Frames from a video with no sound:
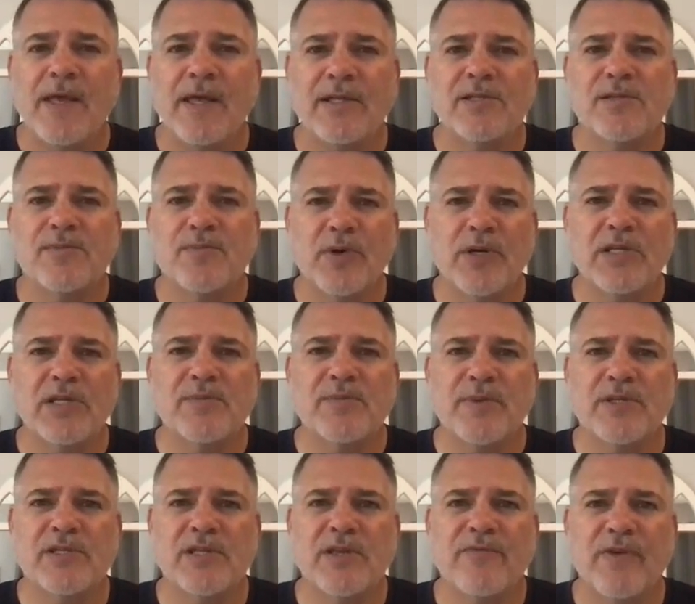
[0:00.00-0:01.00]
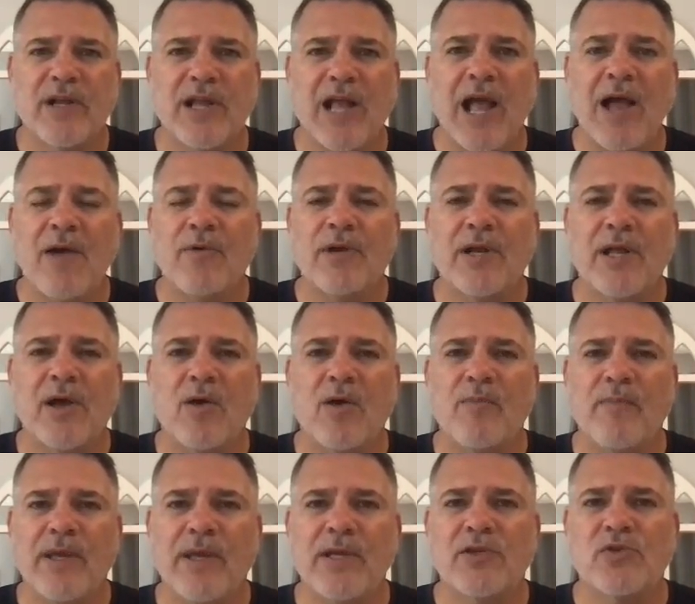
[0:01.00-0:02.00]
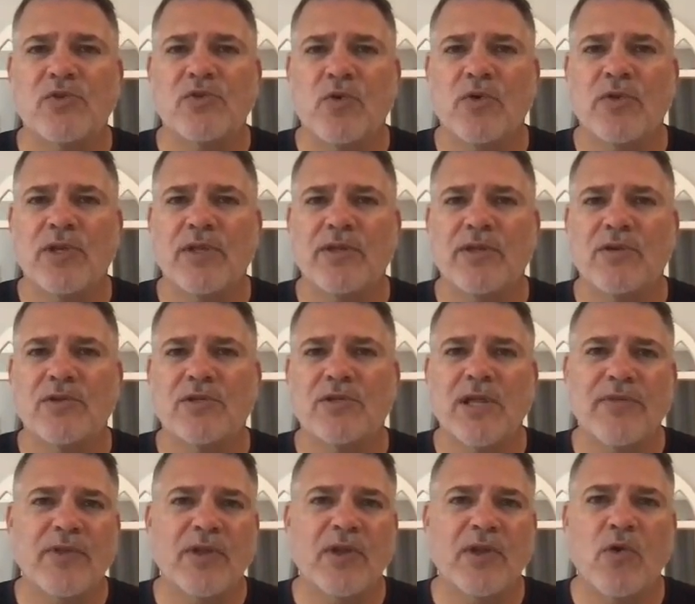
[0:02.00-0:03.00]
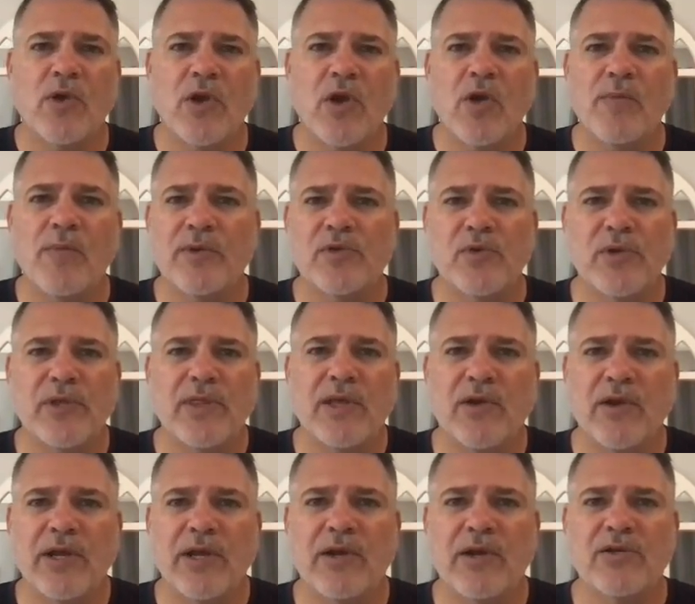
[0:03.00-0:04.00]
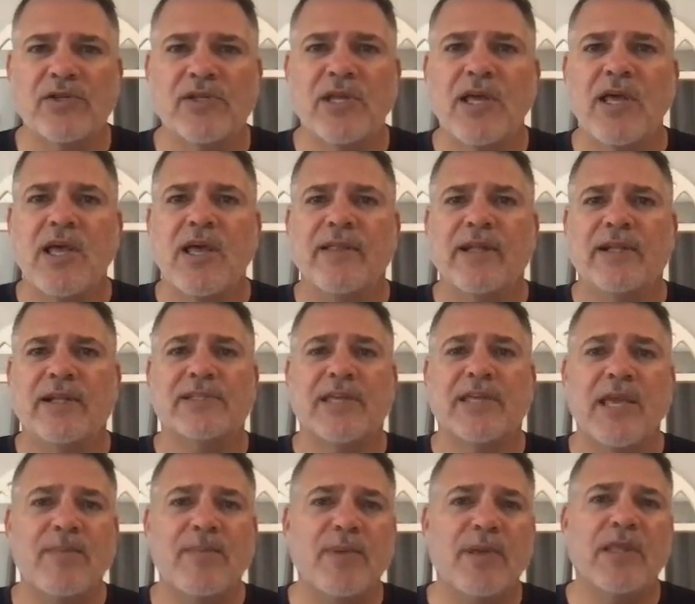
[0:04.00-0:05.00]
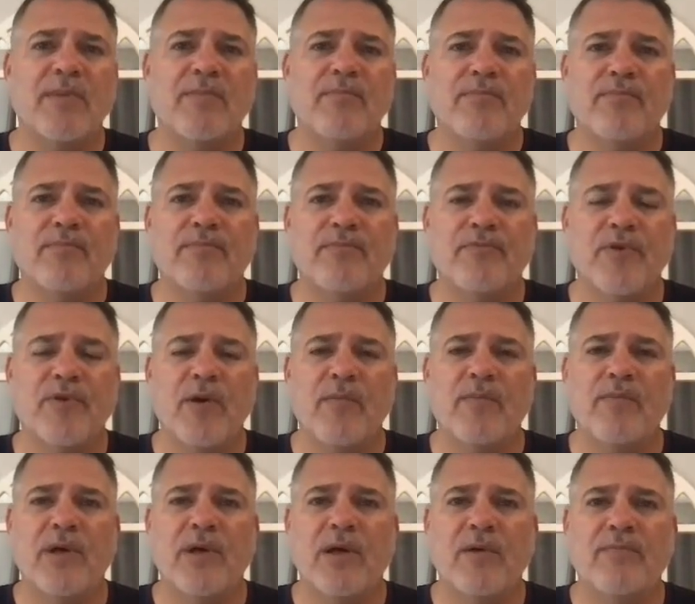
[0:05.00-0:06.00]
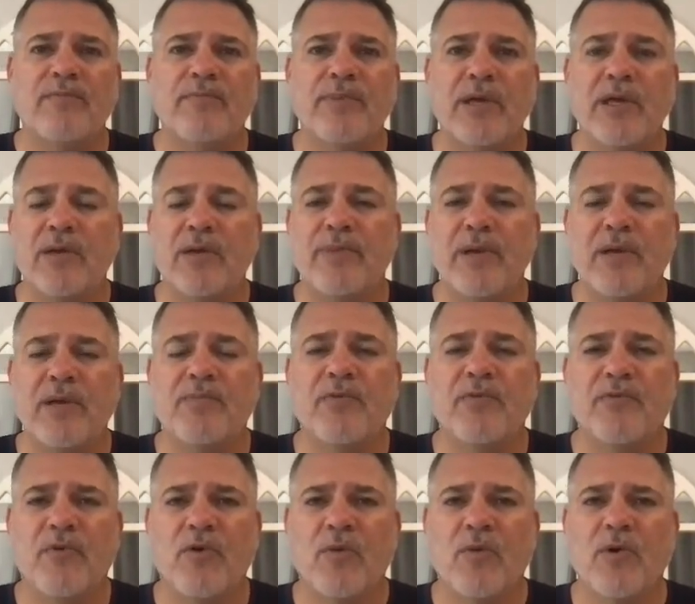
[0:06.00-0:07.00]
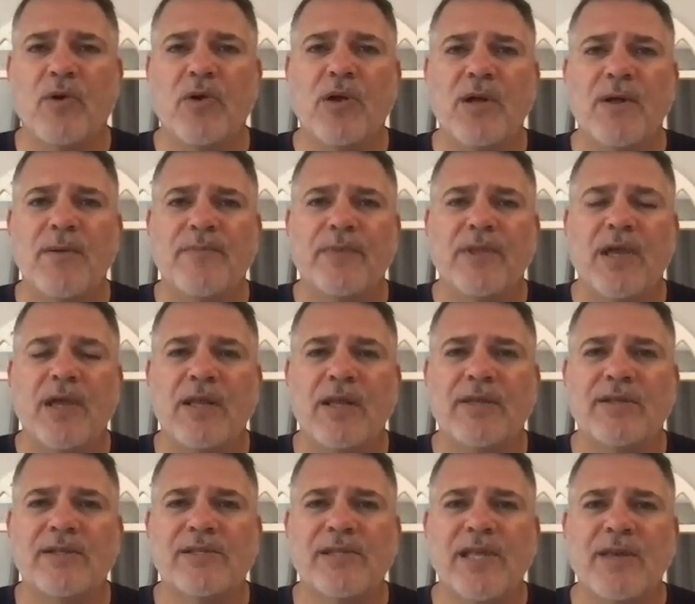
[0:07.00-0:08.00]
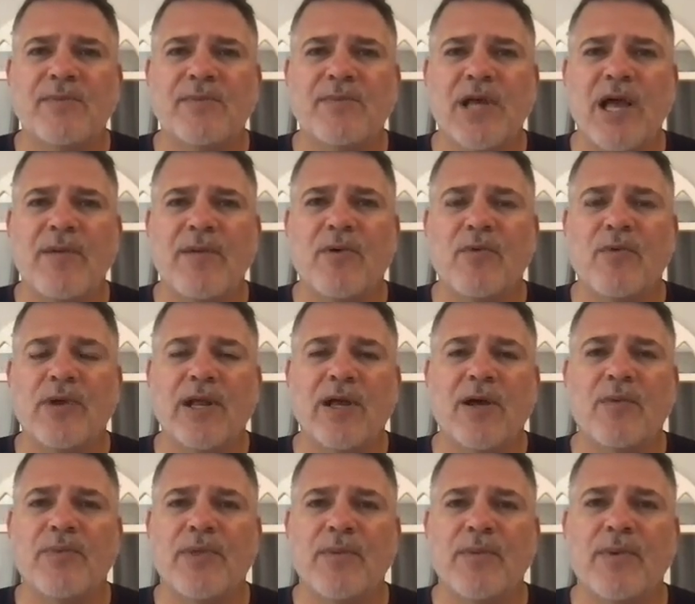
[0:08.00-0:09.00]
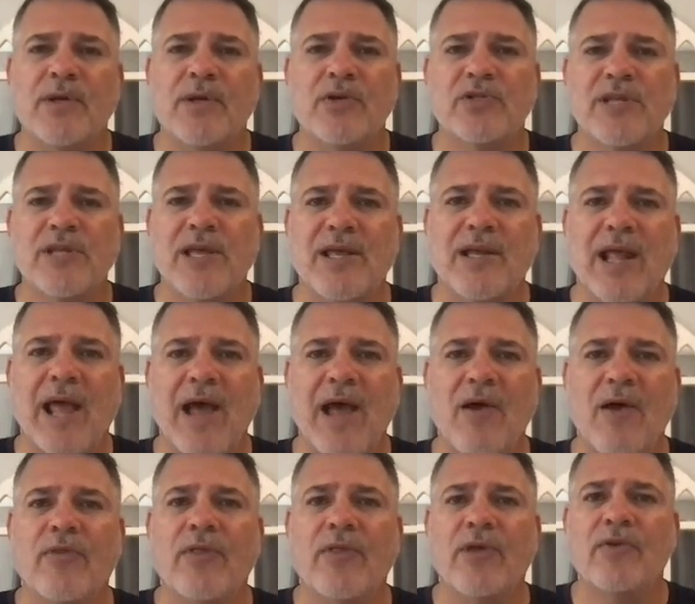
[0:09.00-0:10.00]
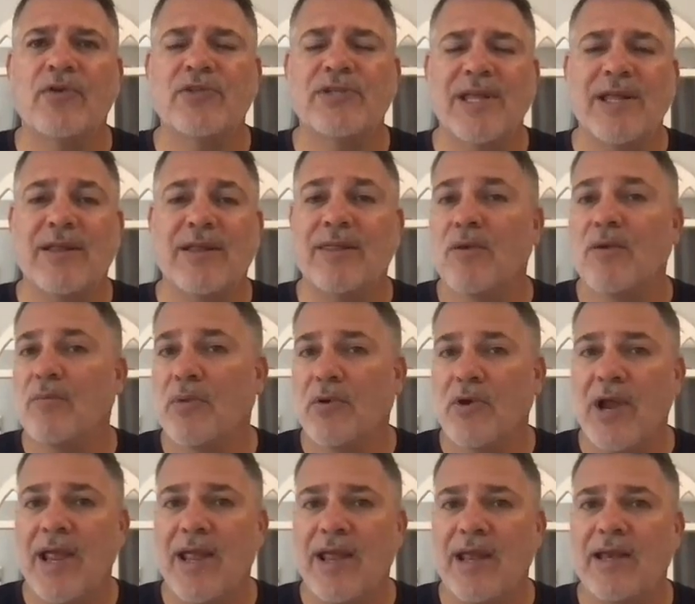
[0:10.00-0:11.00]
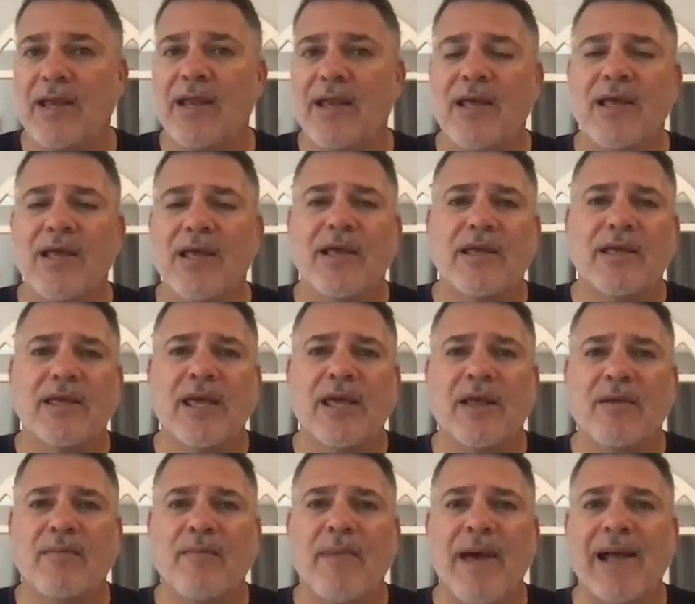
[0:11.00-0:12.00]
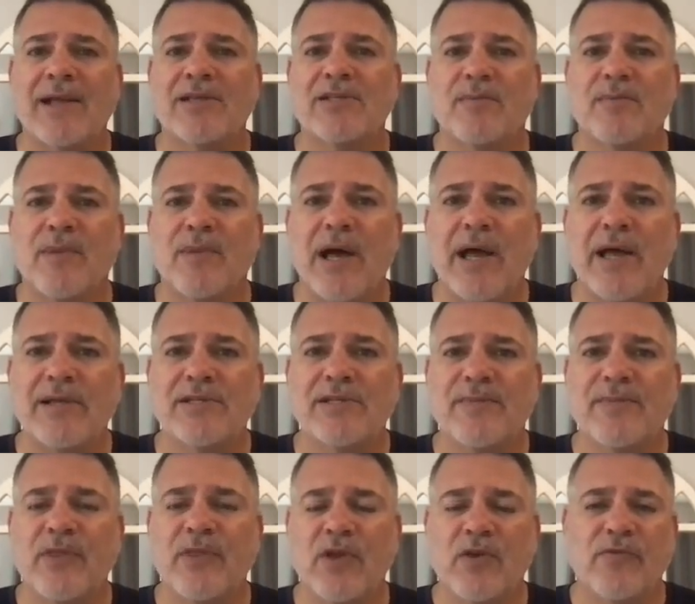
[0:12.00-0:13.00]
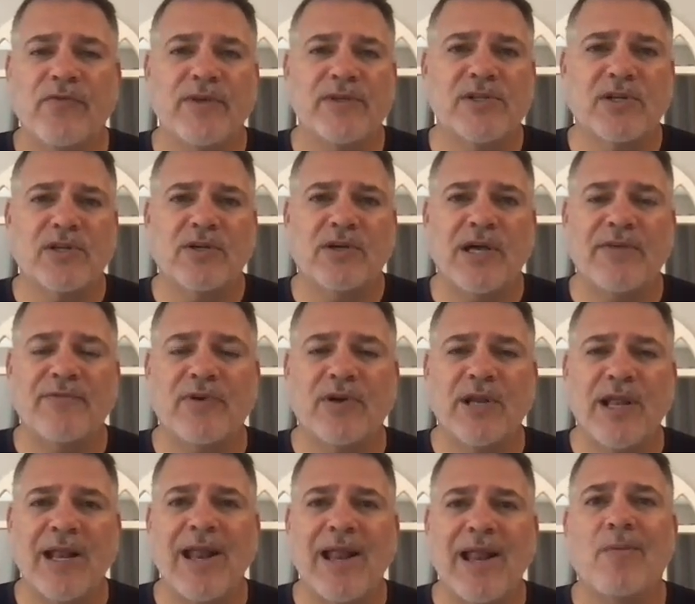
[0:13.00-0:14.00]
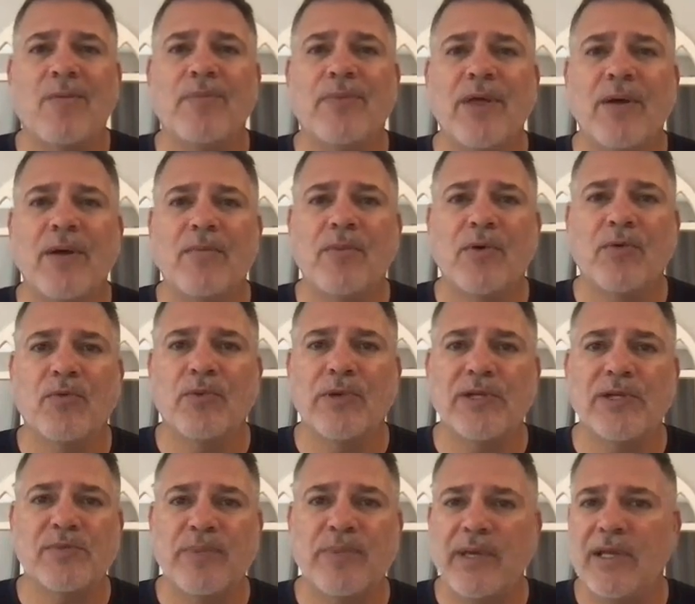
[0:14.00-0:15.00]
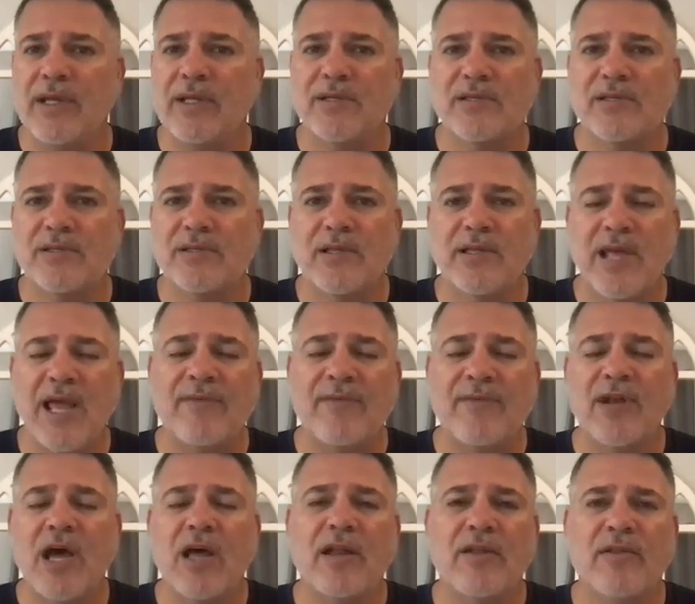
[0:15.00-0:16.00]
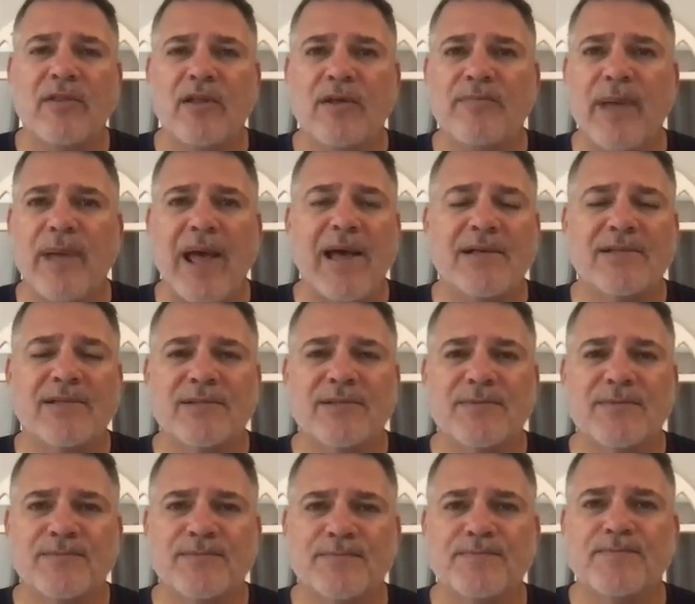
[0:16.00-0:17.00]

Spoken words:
it's pretty specific. I want to help make sure that there's nothing going on between their ears that's keeping them from being a peak performer. And at the same time, I want to help them understand how understanding their brain can maximize their physical effort and help them reach peaks that they have not in the past.